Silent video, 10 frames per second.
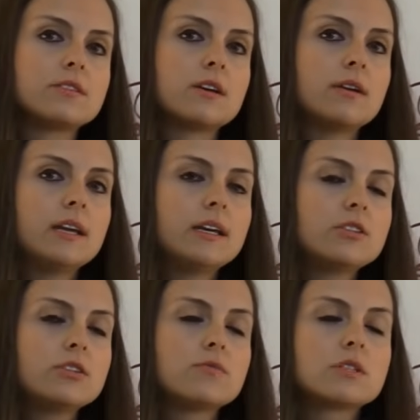So any
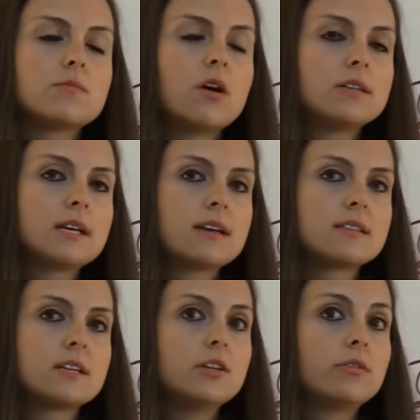issues with small
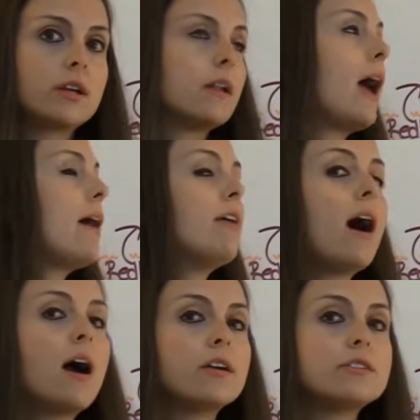intestine, you can have
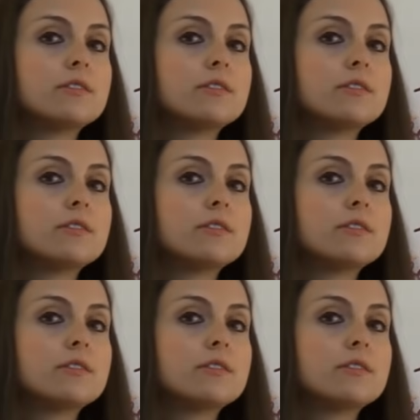iron